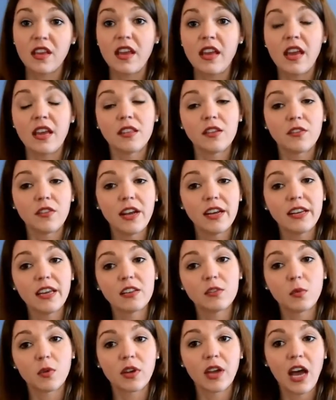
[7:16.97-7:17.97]
and the right hand
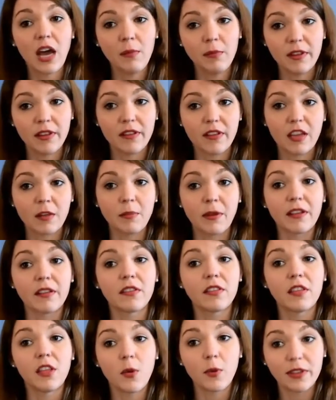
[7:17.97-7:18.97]
will compensate by
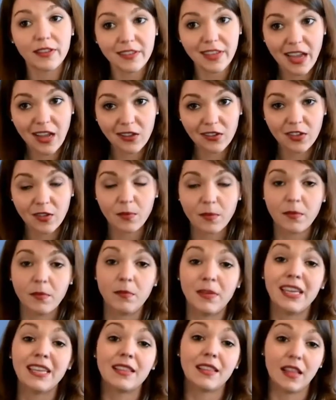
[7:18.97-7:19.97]
slowing down to
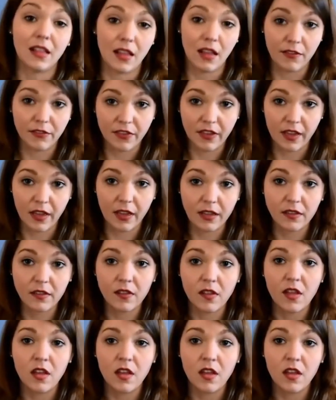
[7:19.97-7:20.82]
meet the left hand,